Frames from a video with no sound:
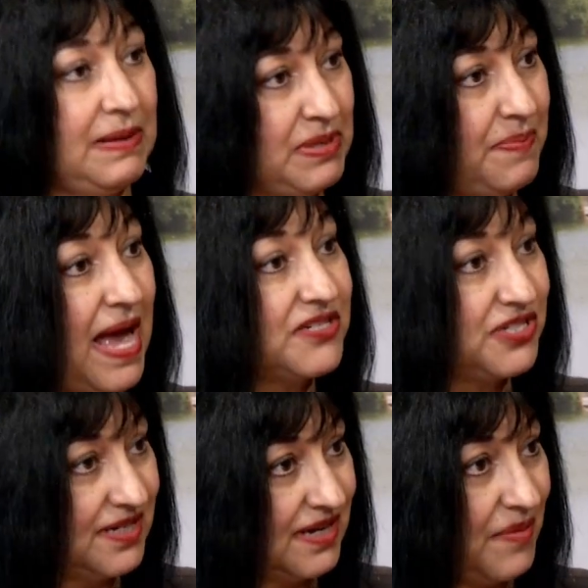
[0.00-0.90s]
be
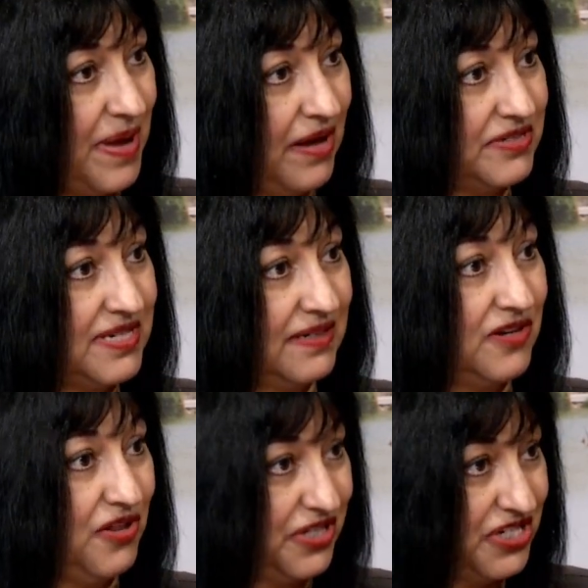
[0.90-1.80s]
passionate about
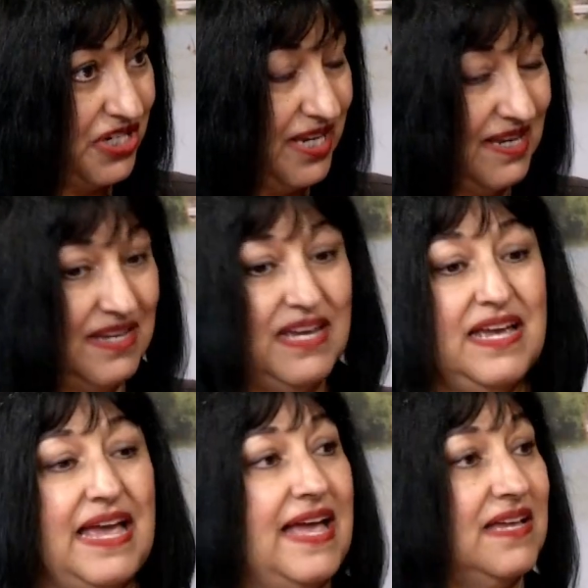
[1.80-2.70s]
technology
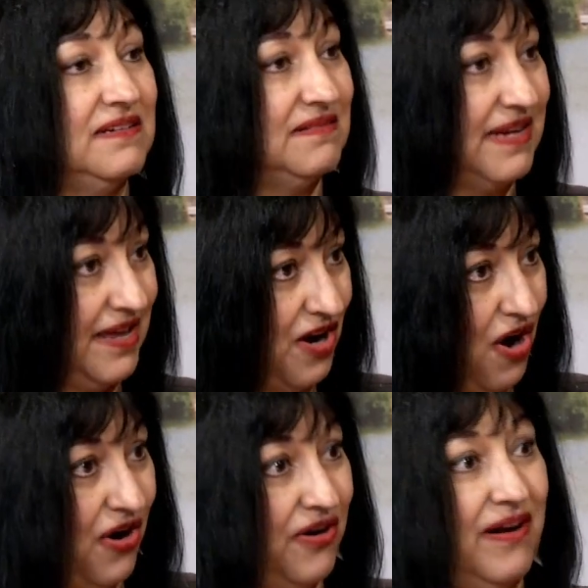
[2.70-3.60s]
and
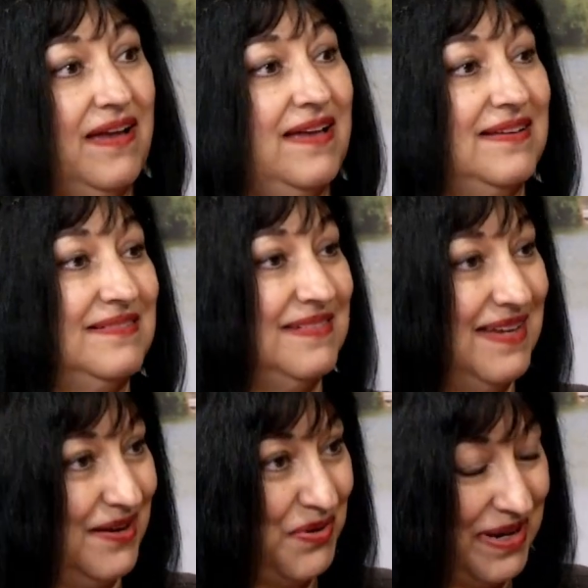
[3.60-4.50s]
are an
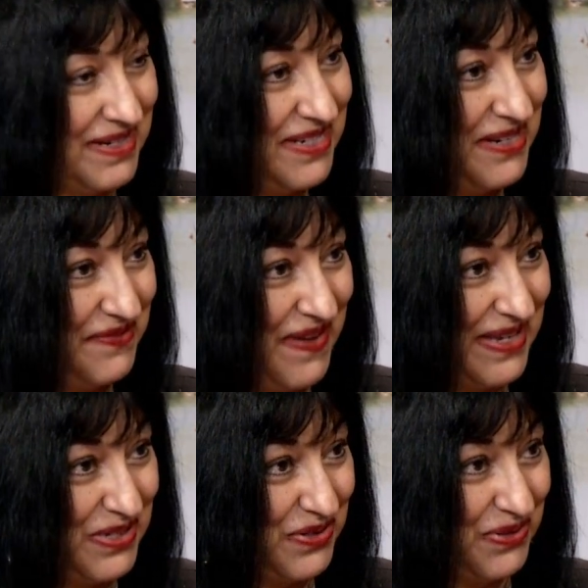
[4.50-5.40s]
accredited
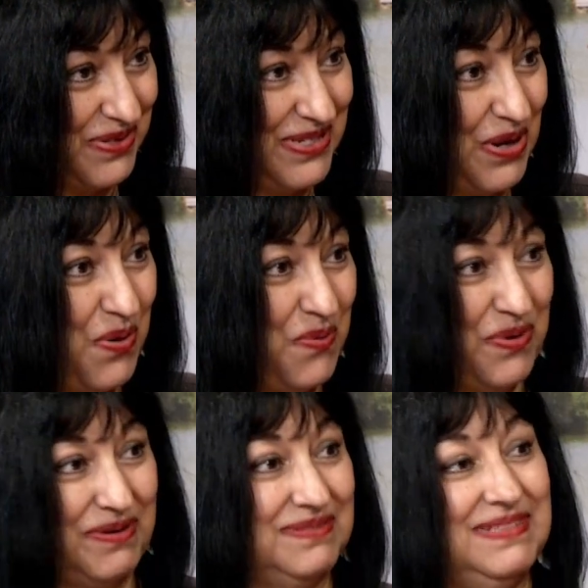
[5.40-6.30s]
investor. So
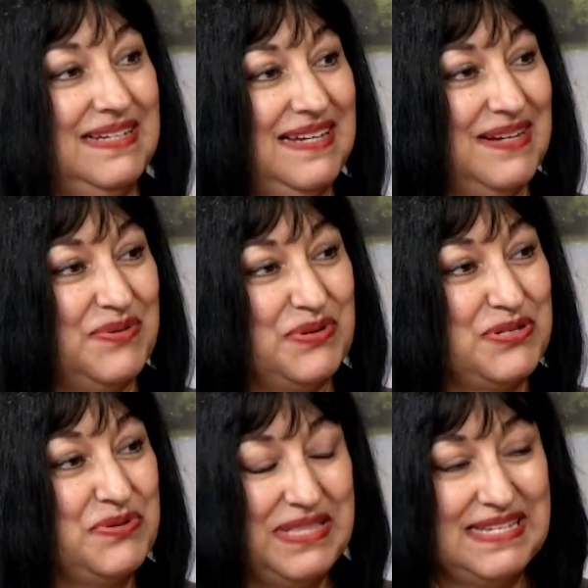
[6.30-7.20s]
we're
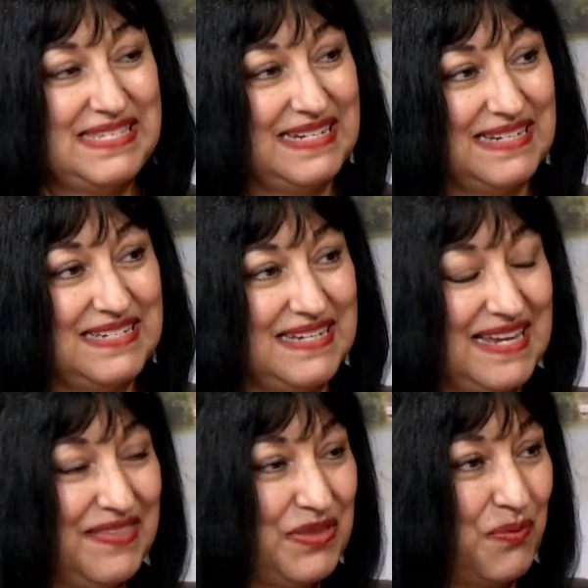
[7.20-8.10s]
doing this to
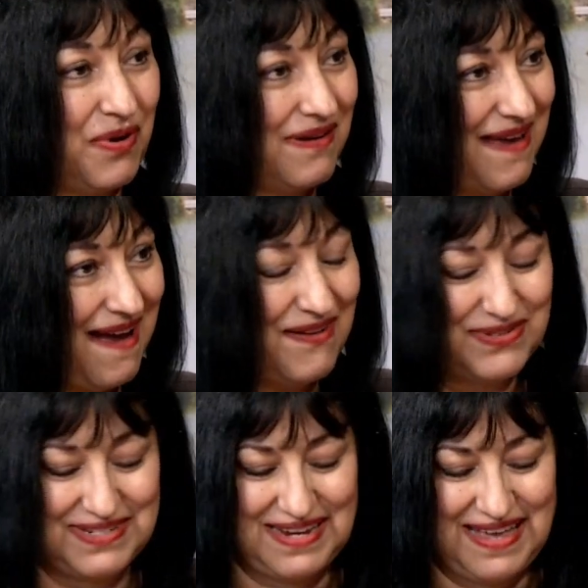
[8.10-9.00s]
get the word out
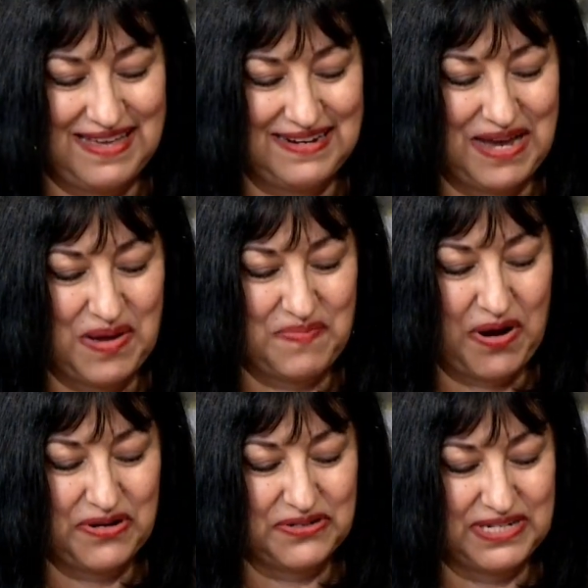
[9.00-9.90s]
and
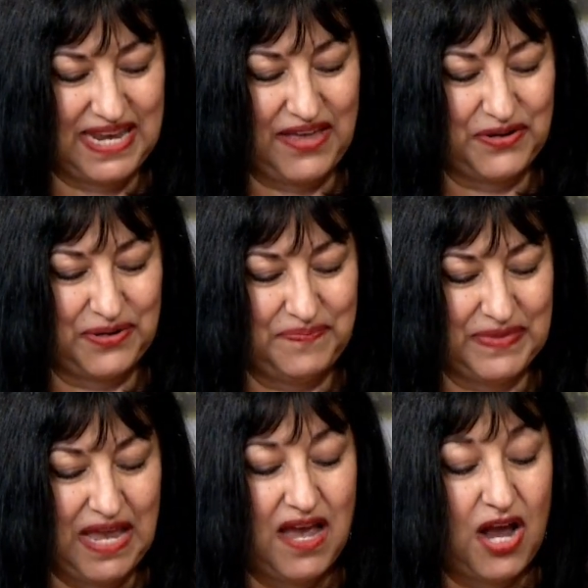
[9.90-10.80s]
partner together.
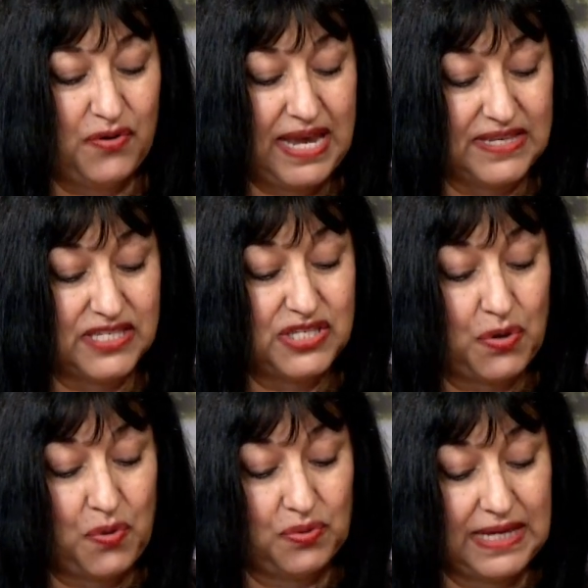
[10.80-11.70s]
Okay,
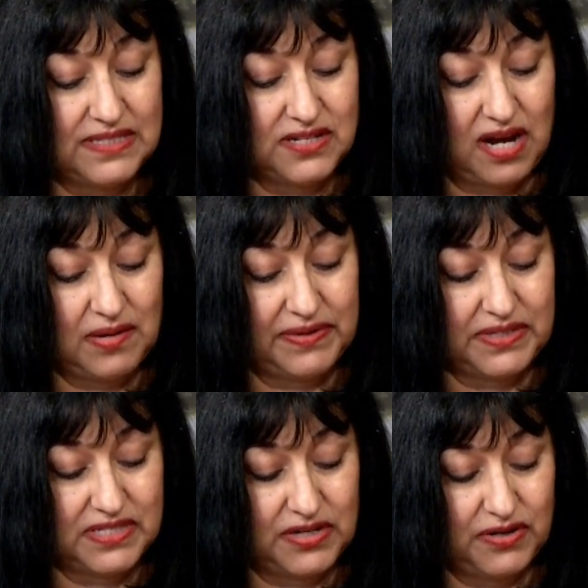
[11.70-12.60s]
so let's talk about
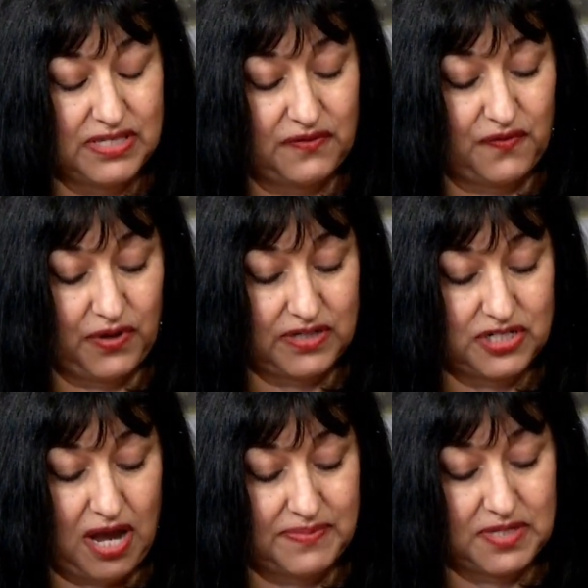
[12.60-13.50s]
this series of
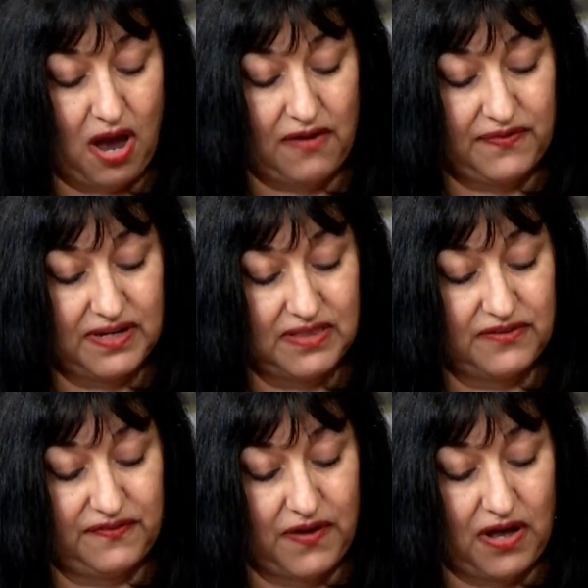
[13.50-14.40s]
workshops offered in the
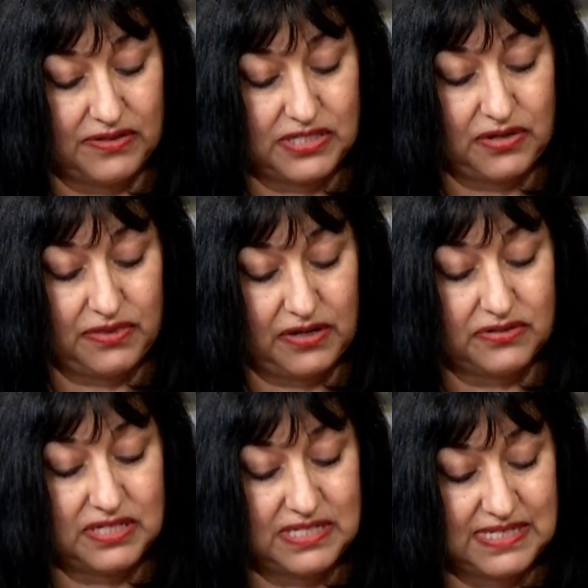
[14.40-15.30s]
fall. So there's
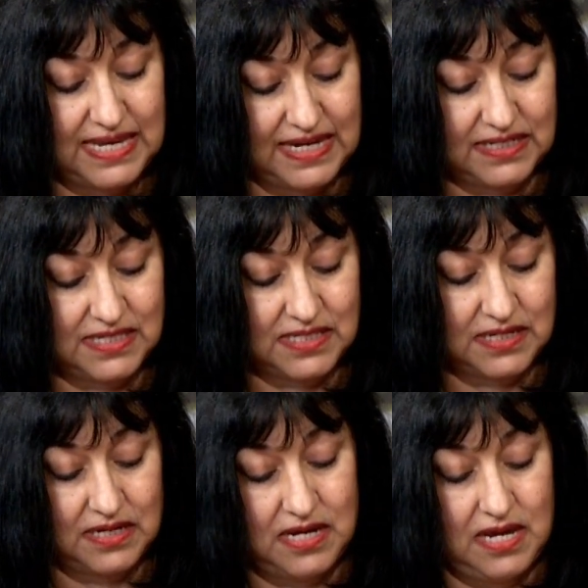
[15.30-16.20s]
6.
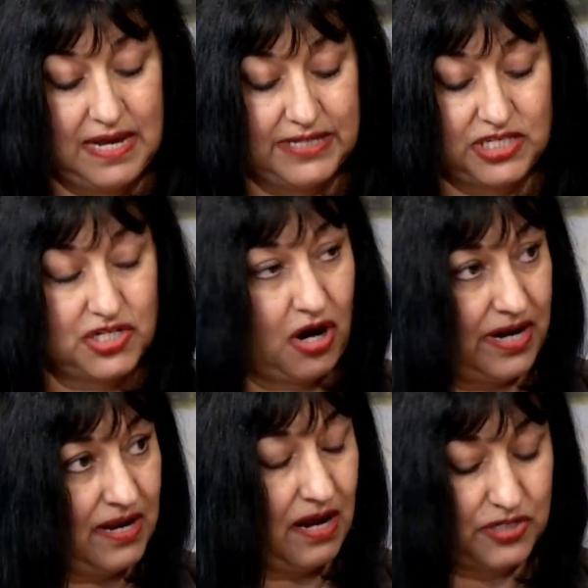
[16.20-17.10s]

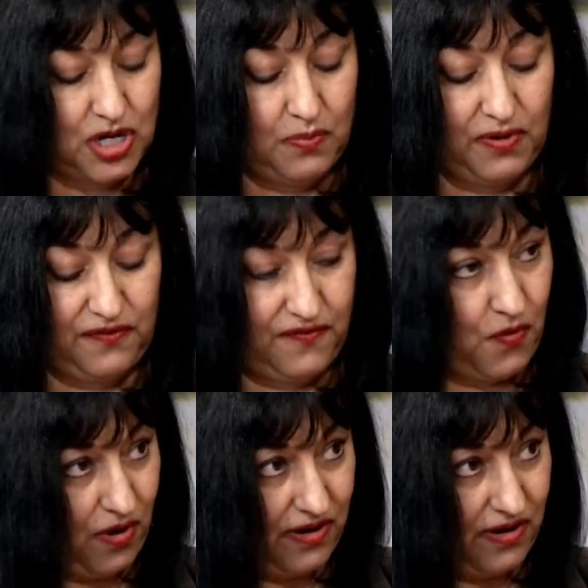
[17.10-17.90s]
starting October 4th